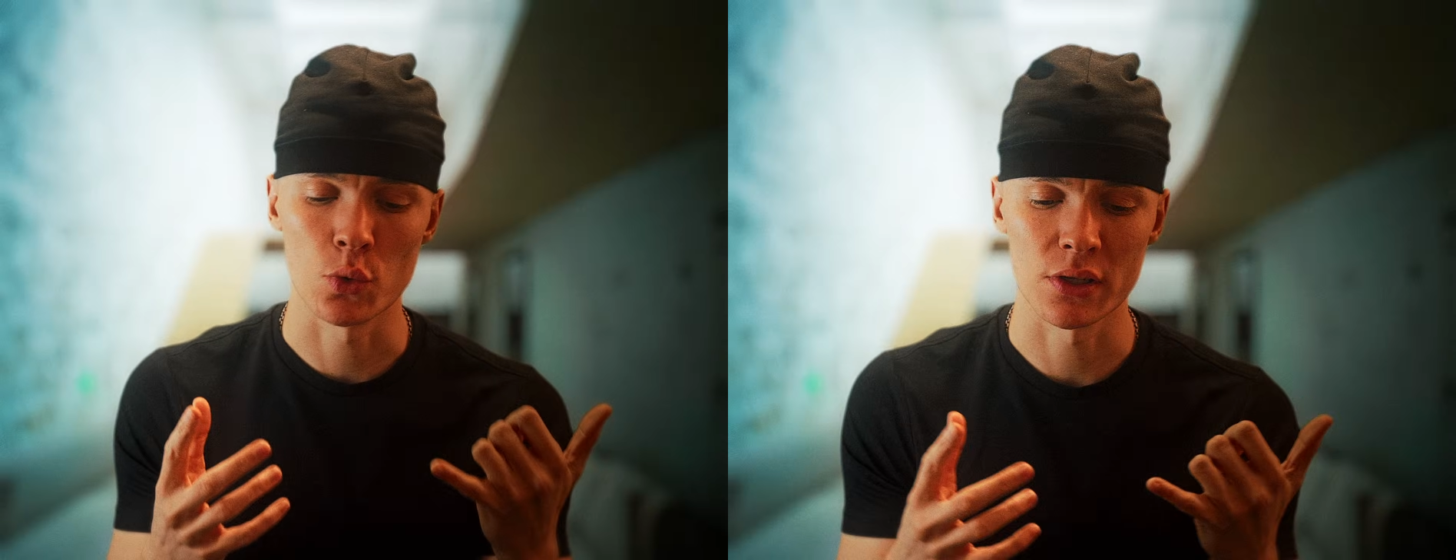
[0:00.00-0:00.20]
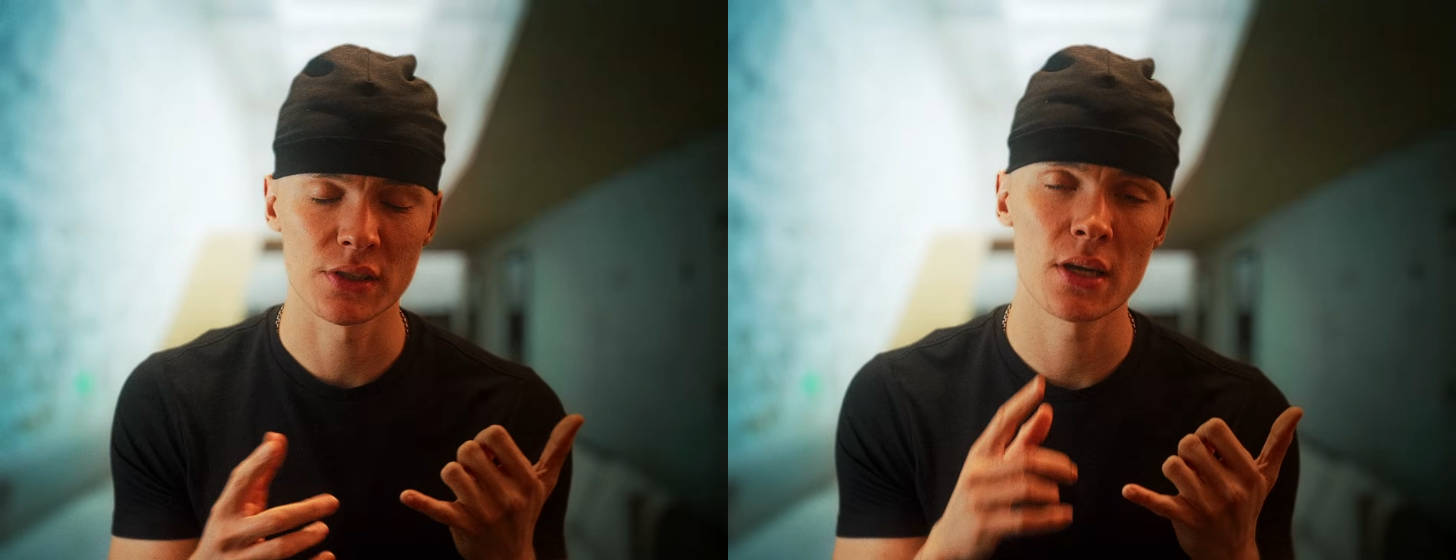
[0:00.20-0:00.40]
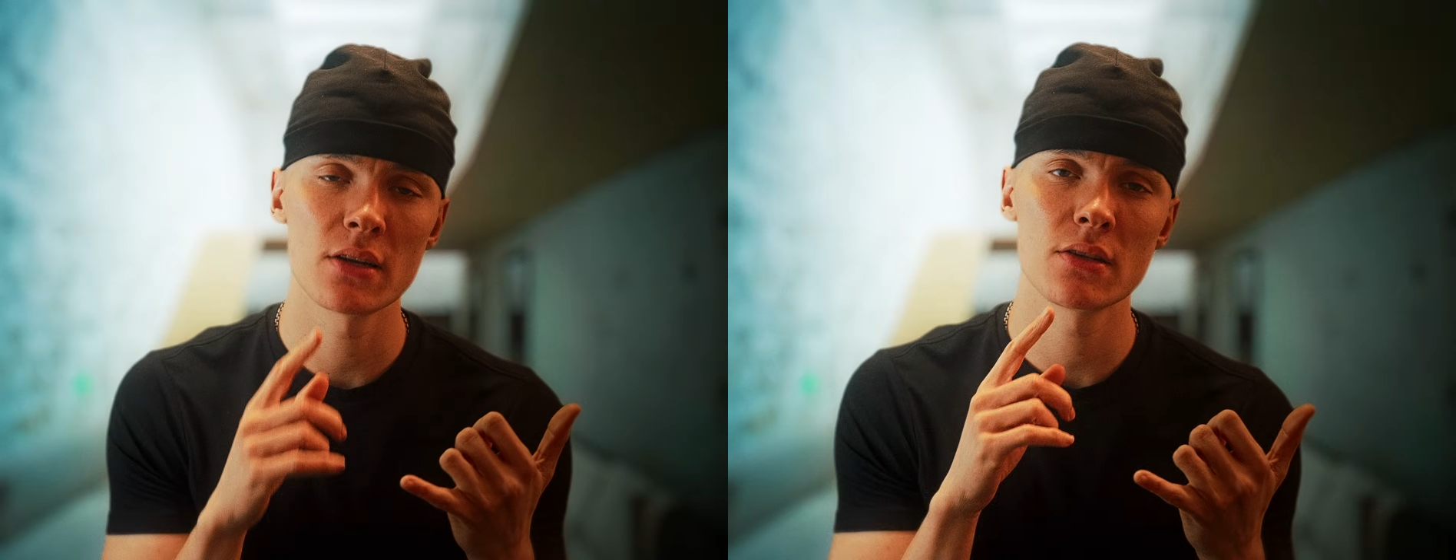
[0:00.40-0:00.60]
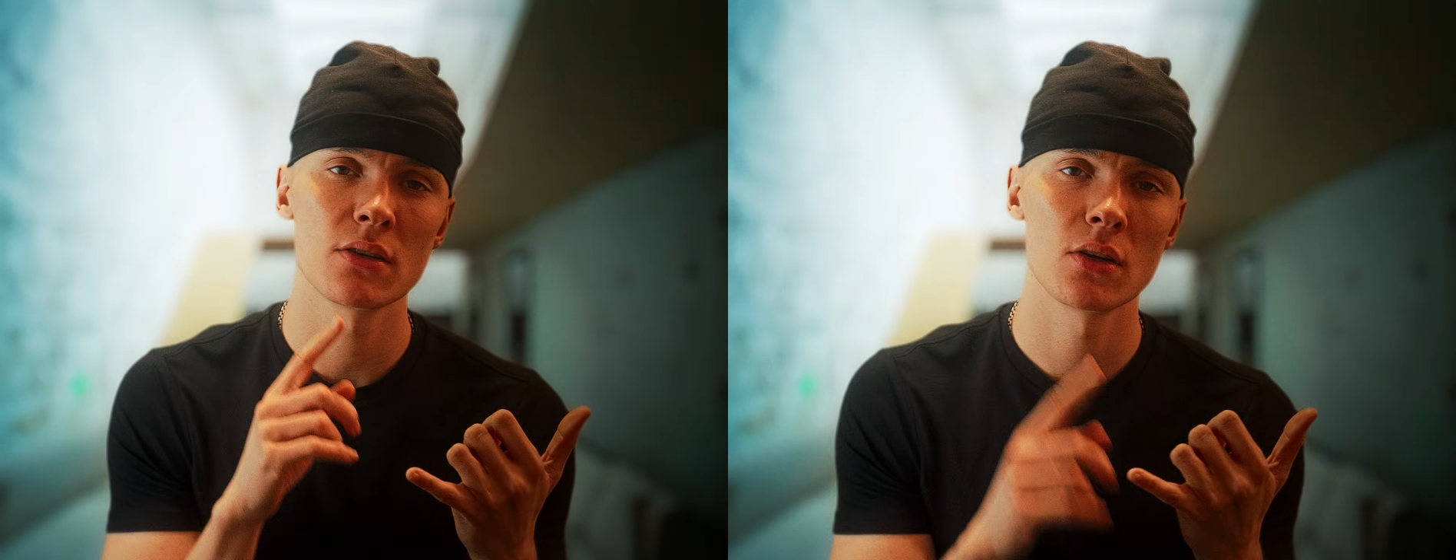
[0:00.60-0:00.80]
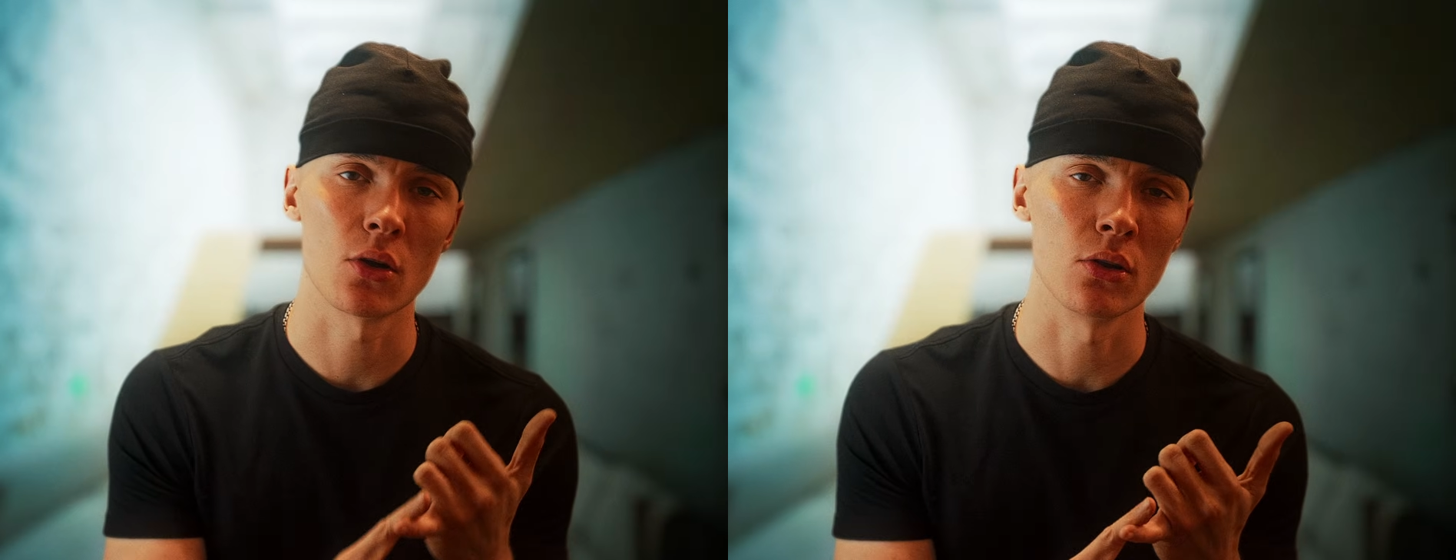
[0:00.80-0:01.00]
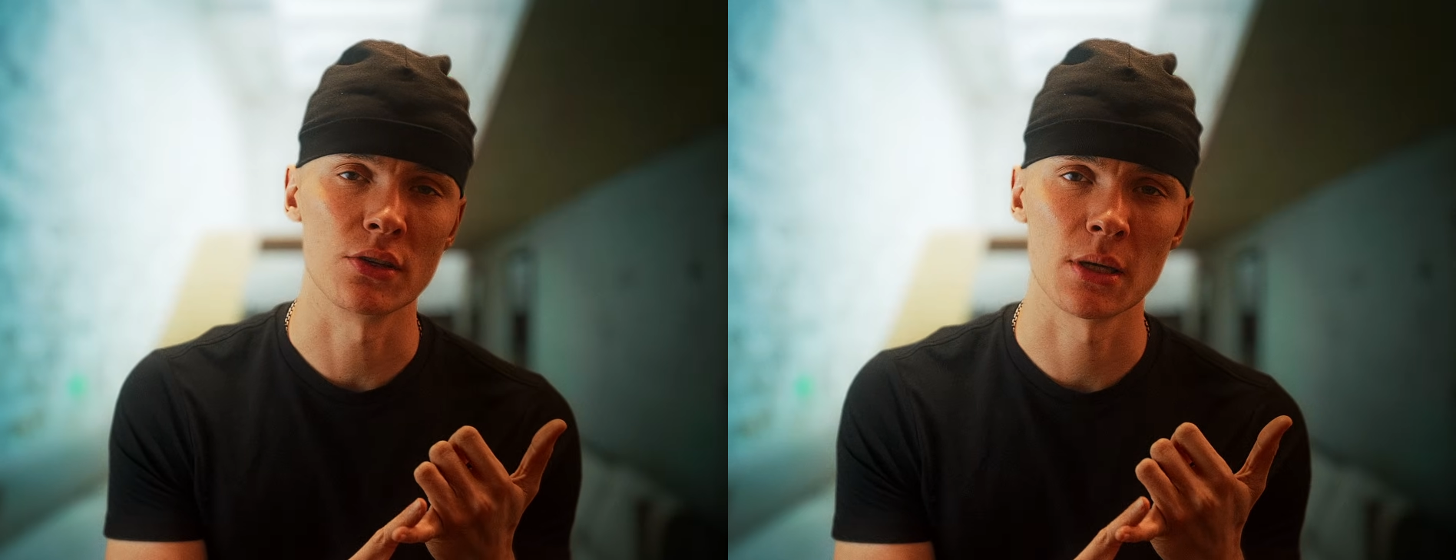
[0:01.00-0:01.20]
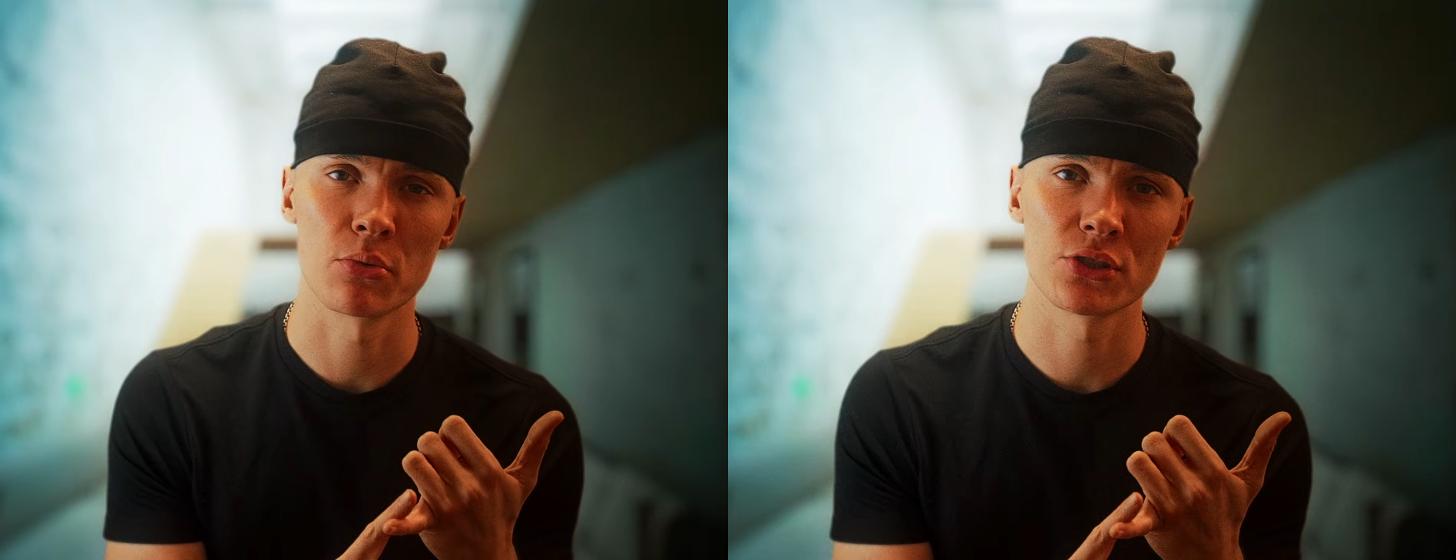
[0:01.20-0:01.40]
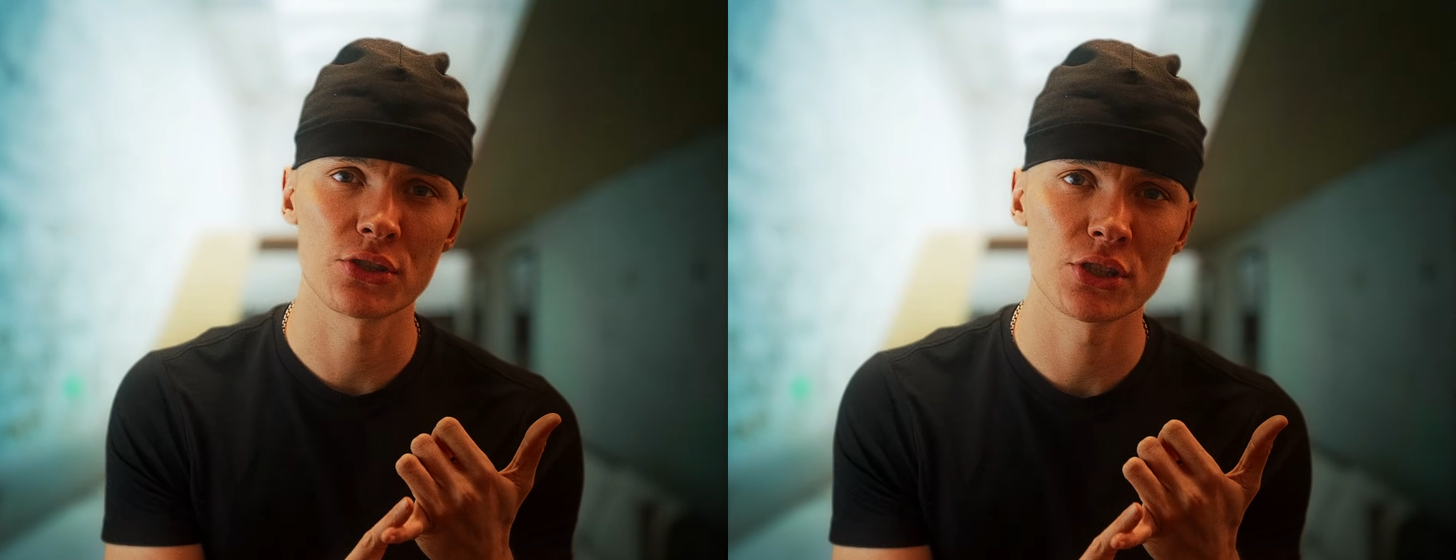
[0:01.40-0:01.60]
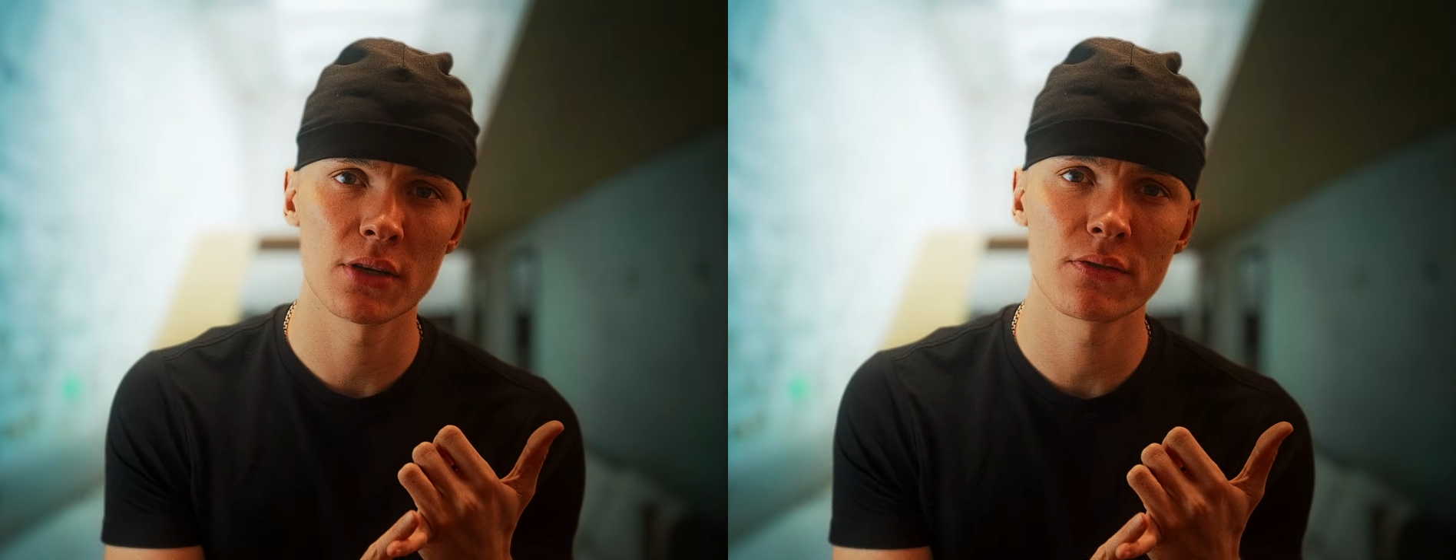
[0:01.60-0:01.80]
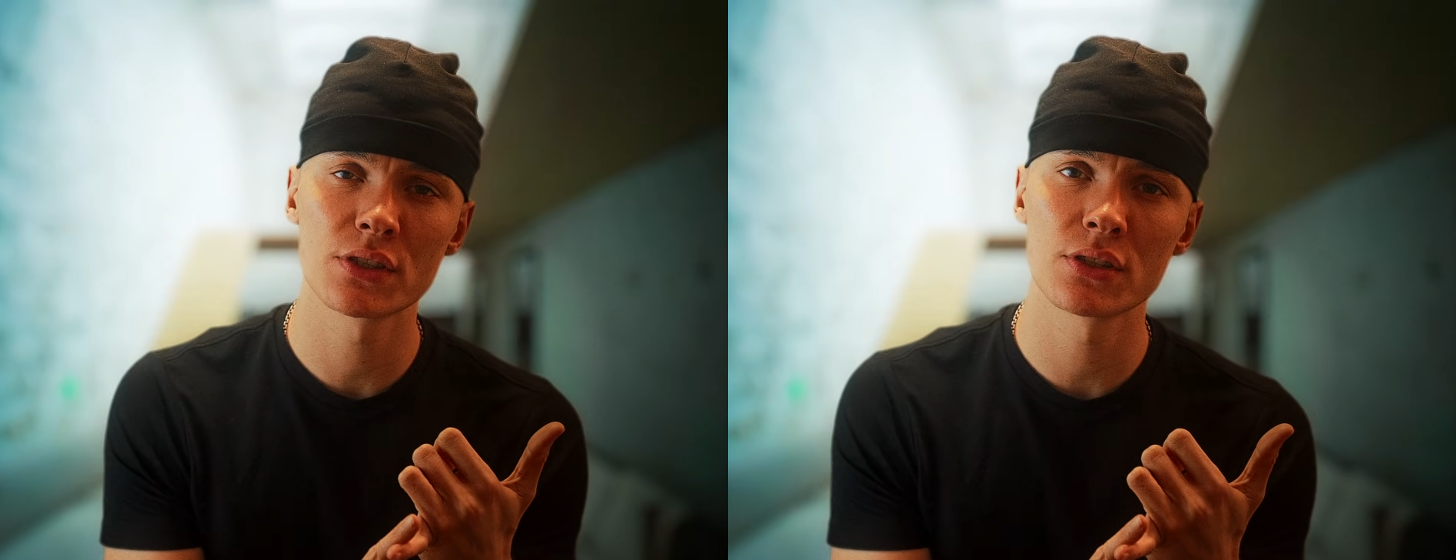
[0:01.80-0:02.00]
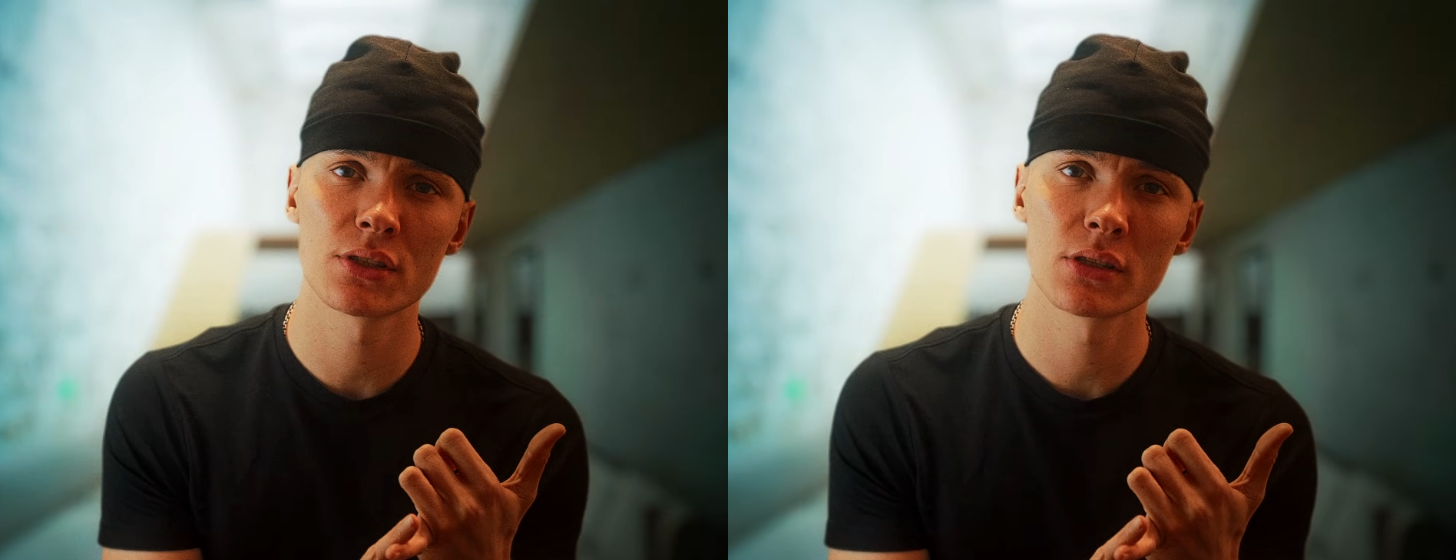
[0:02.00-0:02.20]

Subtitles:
understand color temperature shifts,